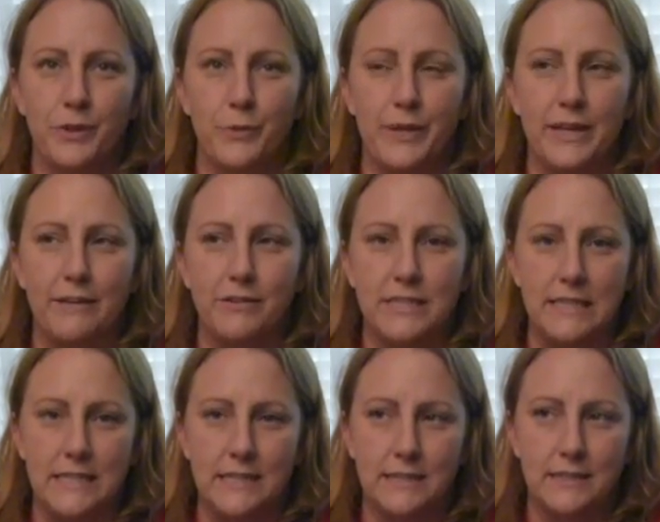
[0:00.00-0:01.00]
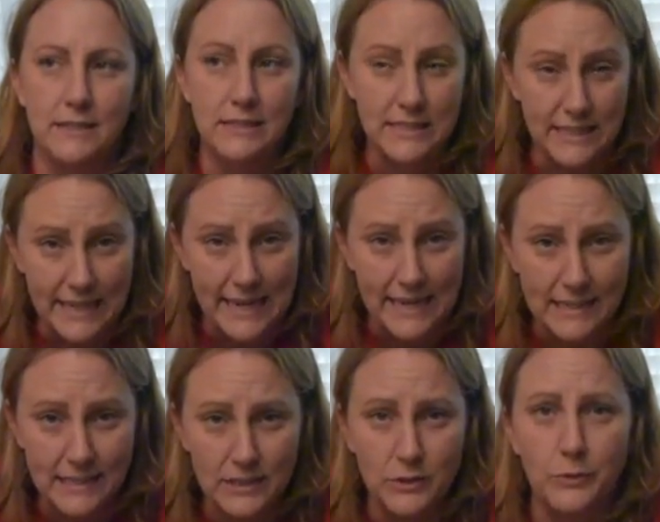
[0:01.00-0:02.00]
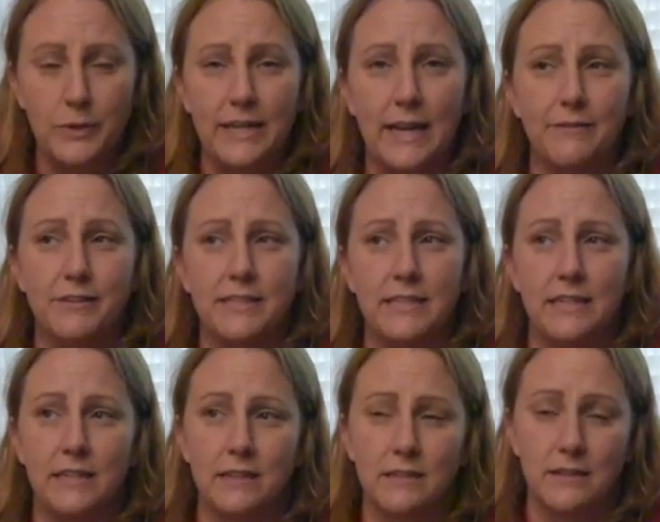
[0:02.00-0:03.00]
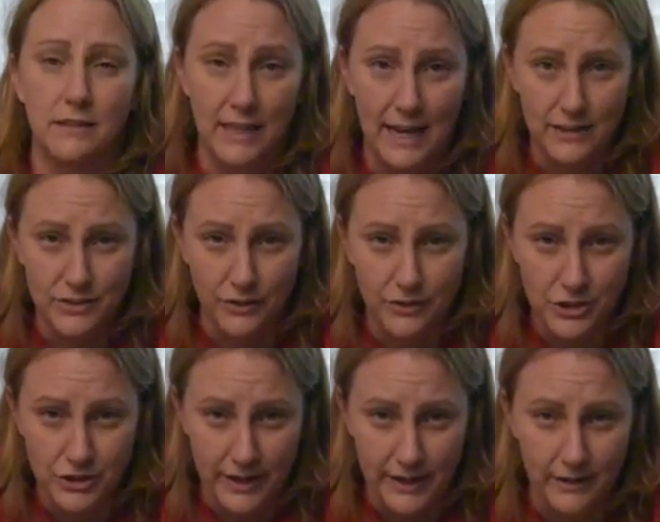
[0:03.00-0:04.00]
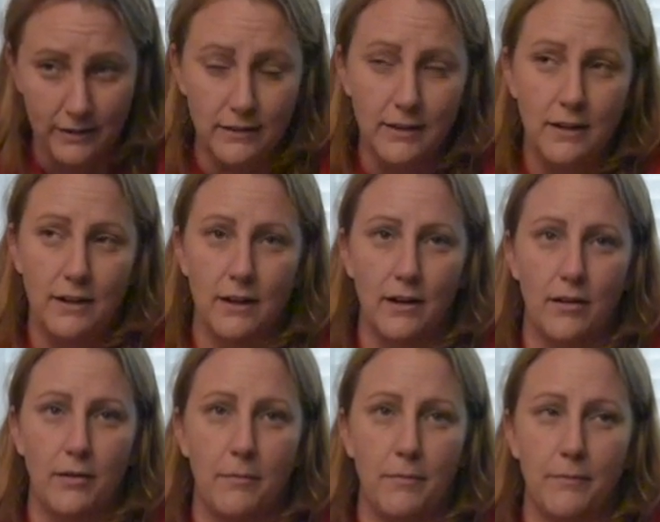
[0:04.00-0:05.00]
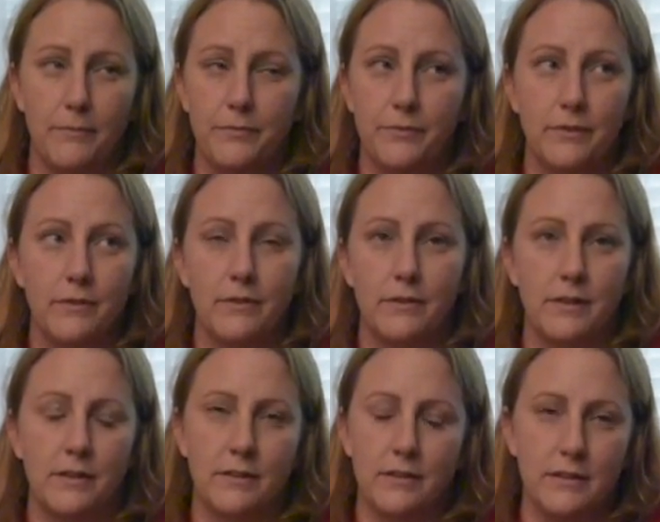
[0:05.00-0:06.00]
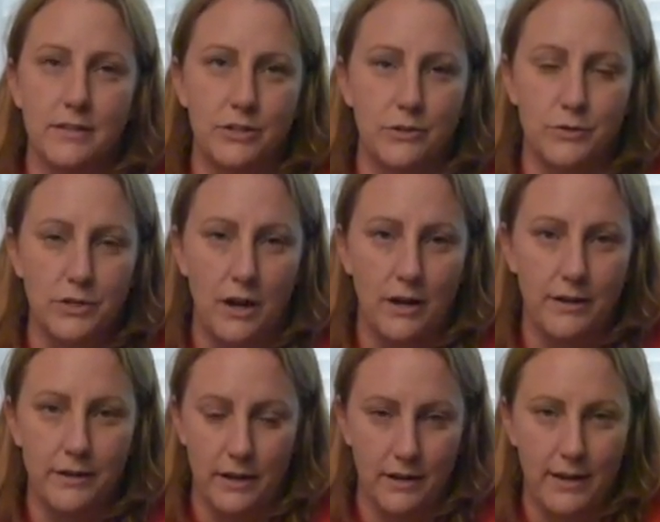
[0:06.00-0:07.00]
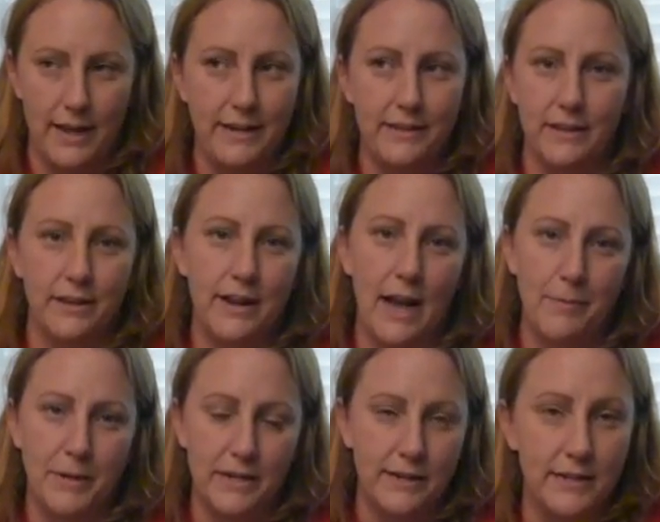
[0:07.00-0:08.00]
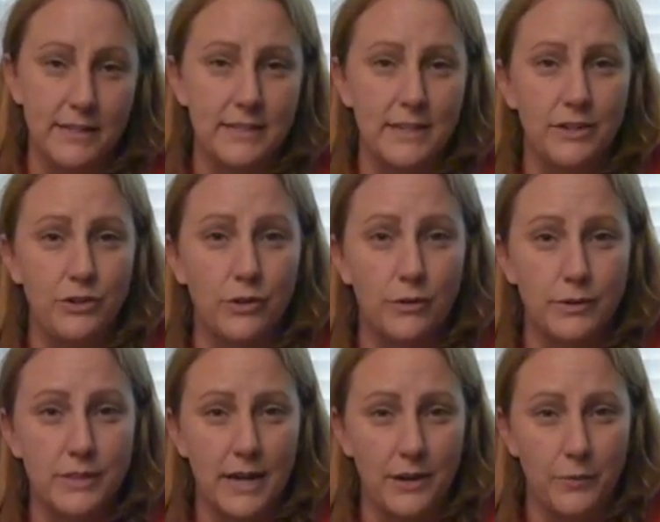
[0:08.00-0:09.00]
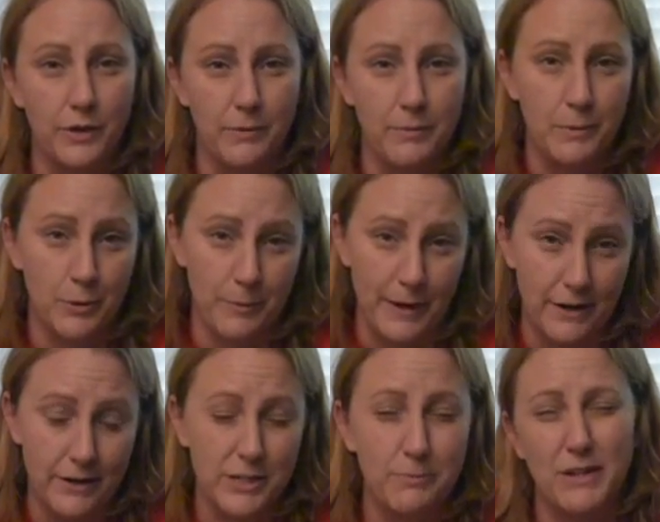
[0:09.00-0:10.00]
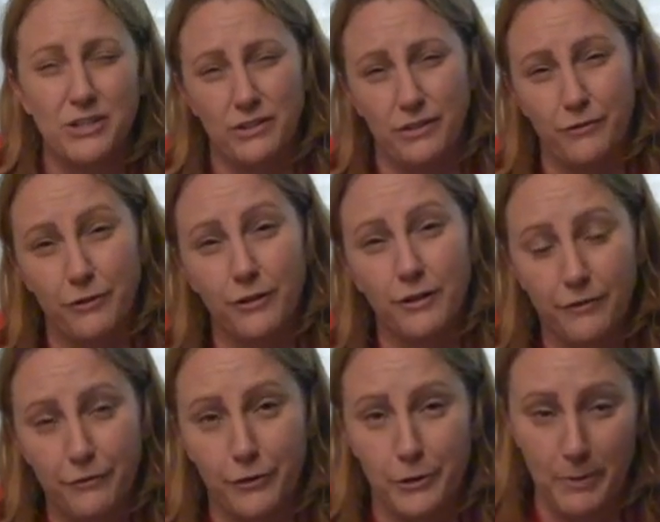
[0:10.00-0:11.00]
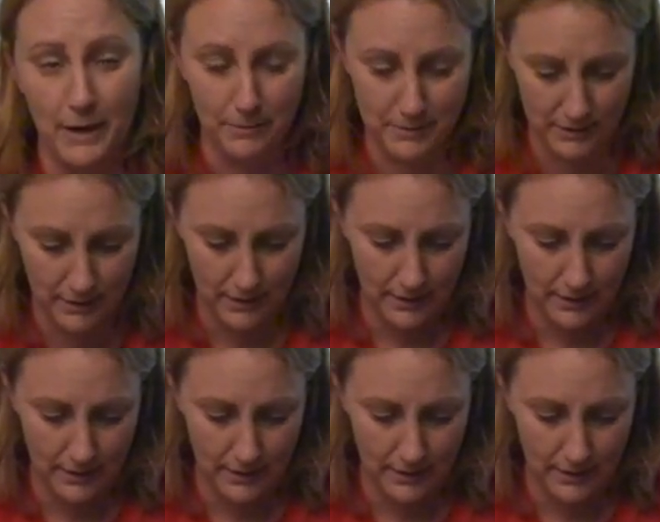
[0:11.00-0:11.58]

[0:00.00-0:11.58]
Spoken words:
We have seen snakes, we have seen glass on the trail. The list goes on. Anything can happen in an instant, and you always kind of want to be prepared, especially for your pups.